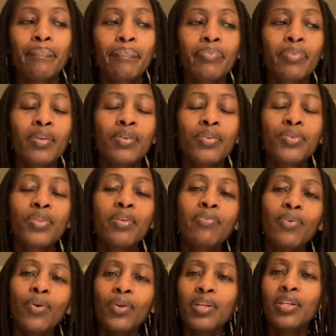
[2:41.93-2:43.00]
So the
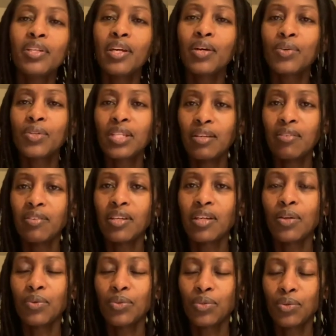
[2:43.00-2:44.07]
following day I was leaving and
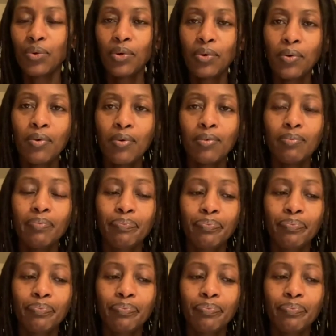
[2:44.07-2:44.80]
I was going home,